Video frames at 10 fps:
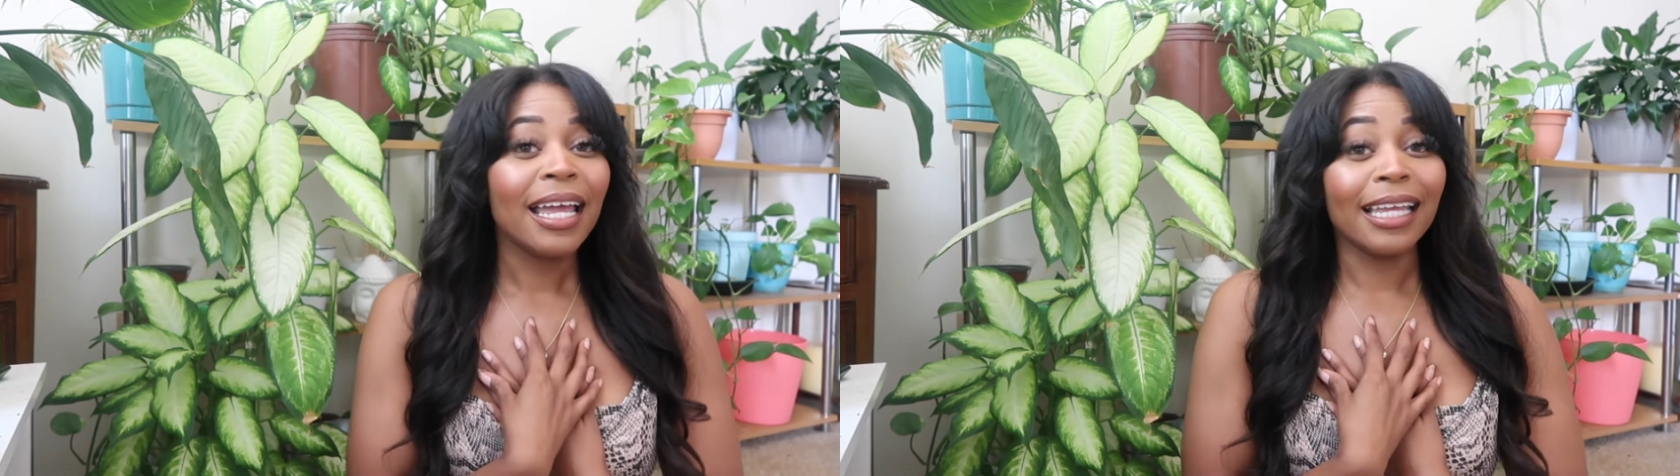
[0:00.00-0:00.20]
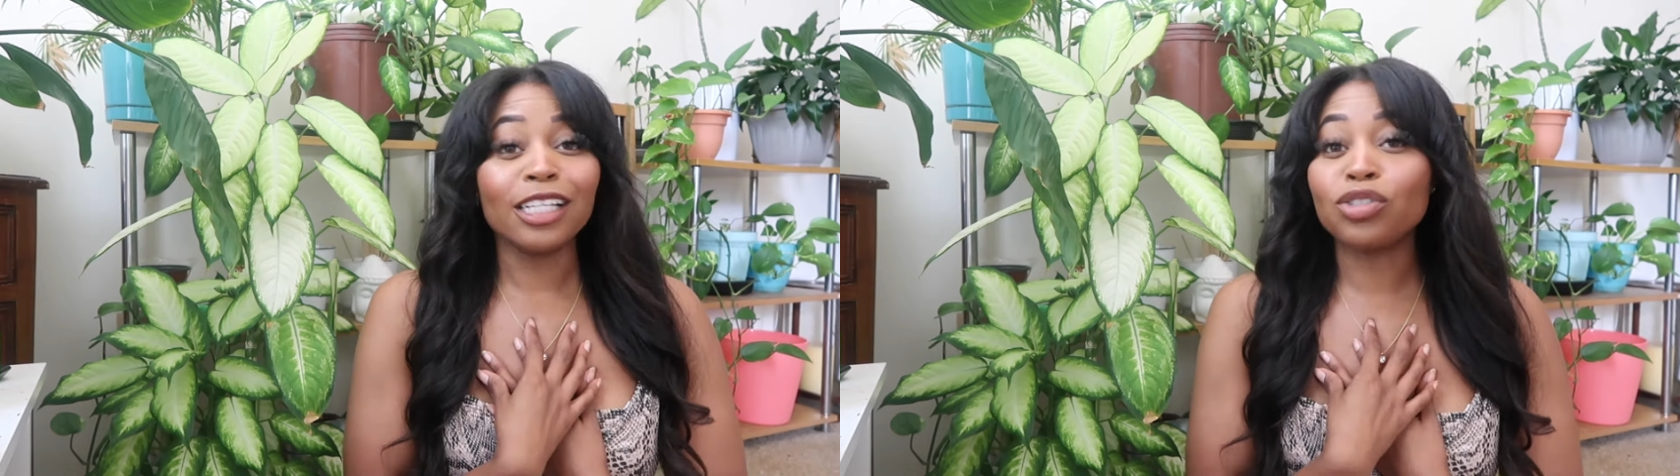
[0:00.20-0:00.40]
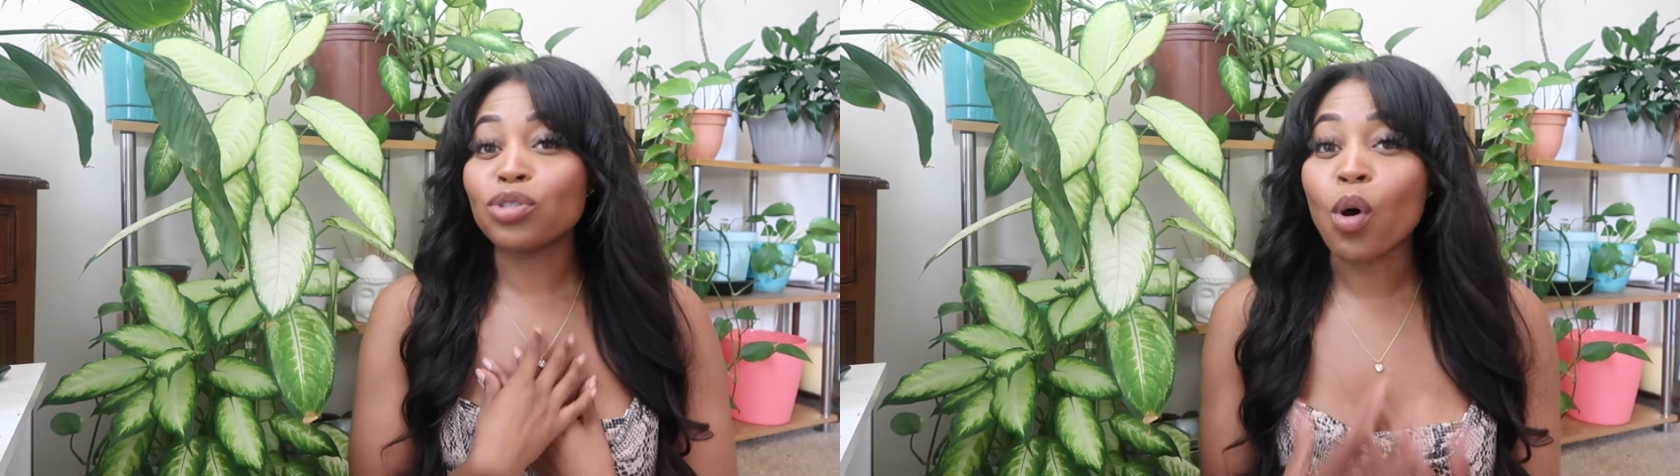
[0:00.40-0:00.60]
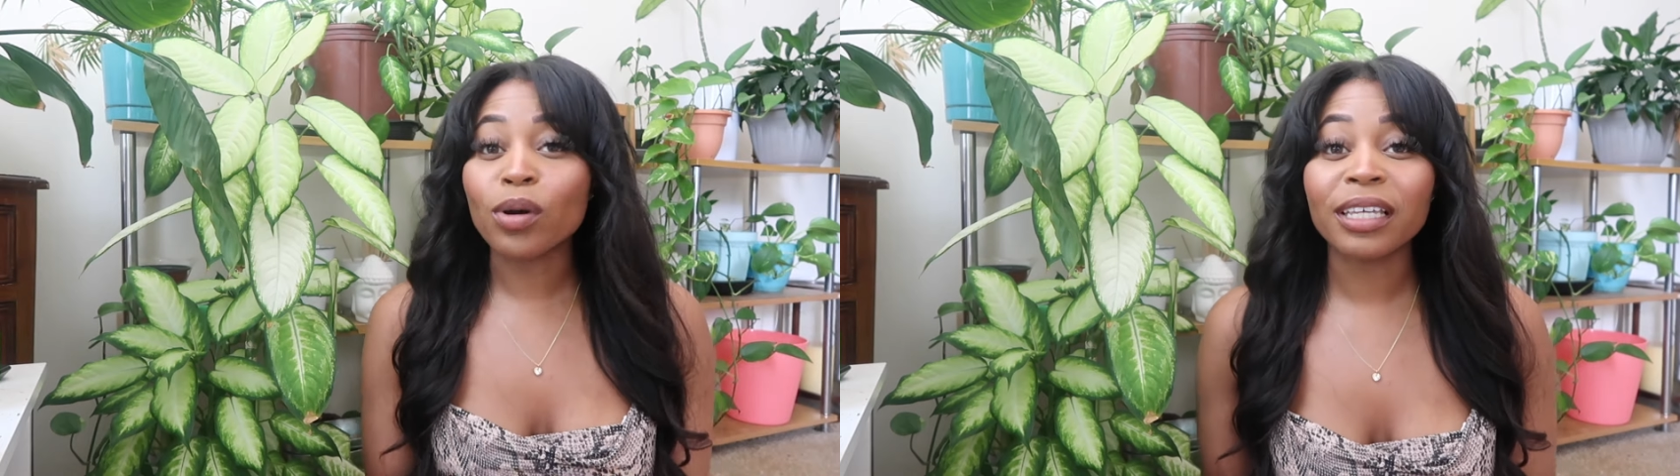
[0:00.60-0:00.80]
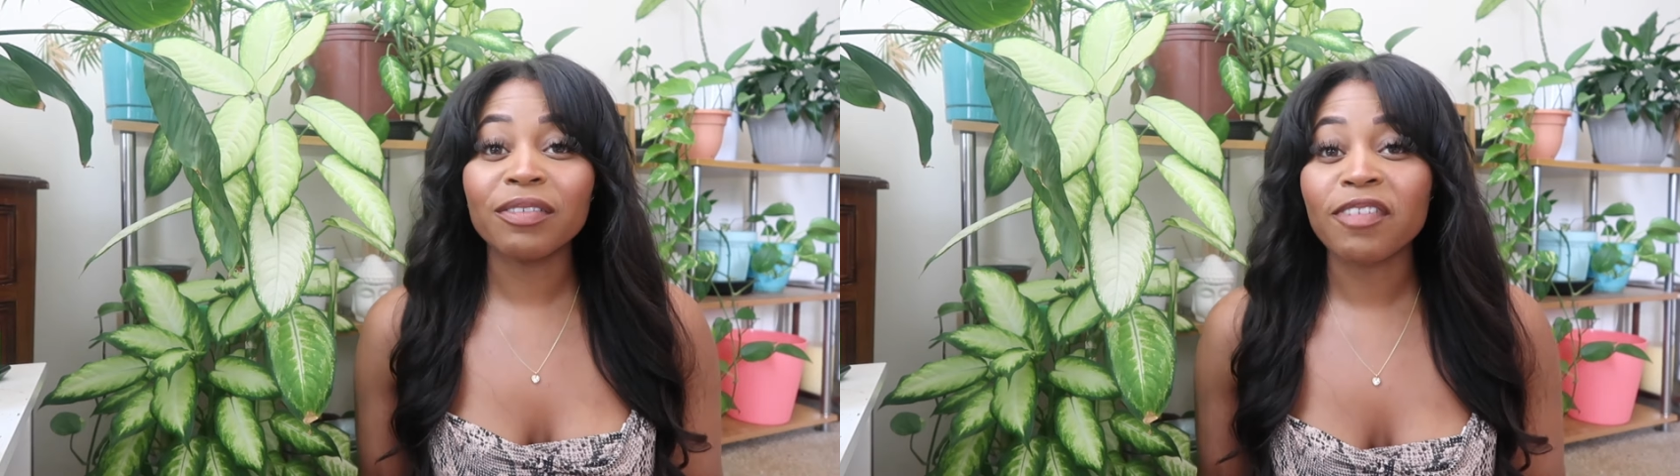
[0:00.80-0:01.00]
it's
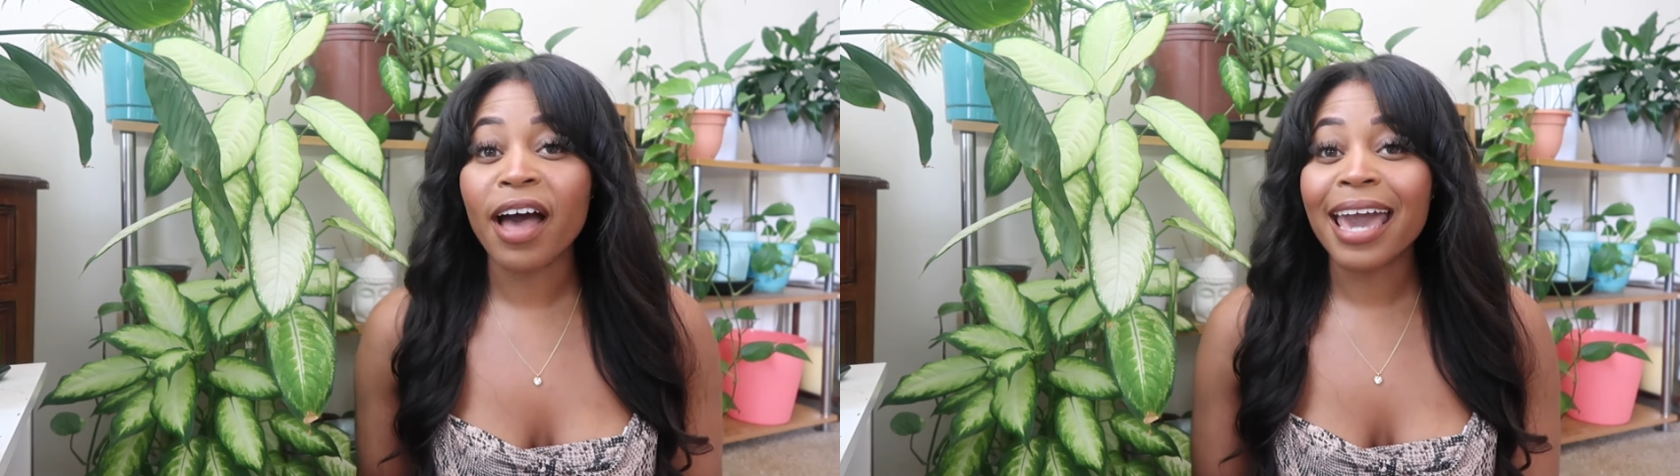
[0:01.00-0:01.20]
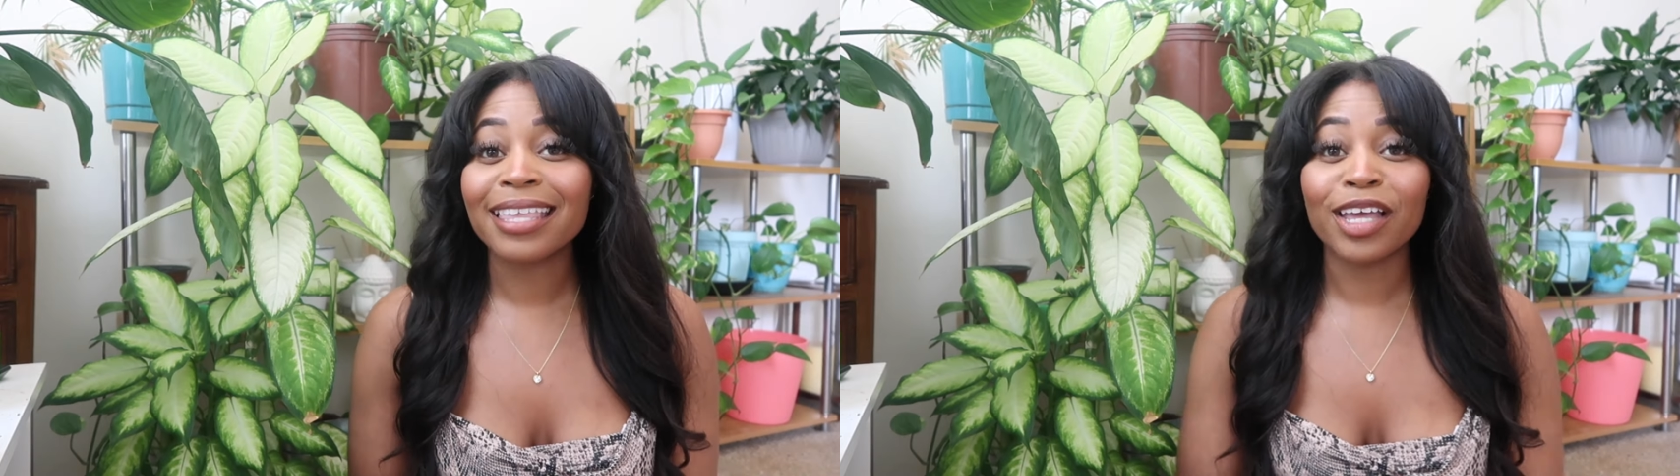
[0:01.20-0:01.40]
totally fine.